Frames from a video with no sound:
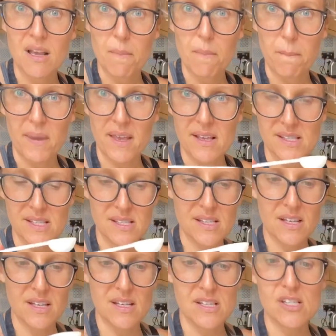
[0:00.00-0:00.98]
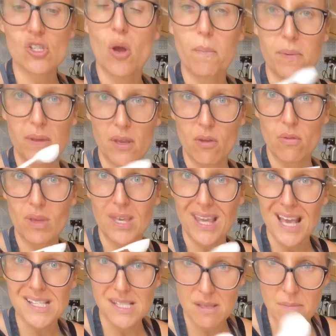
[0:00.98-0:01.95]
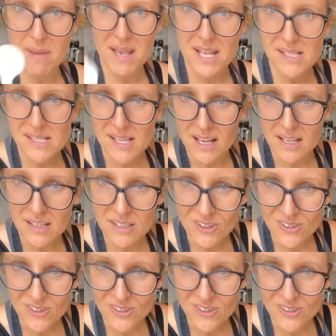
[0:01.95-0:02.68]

because it's going to stop you guesstimating your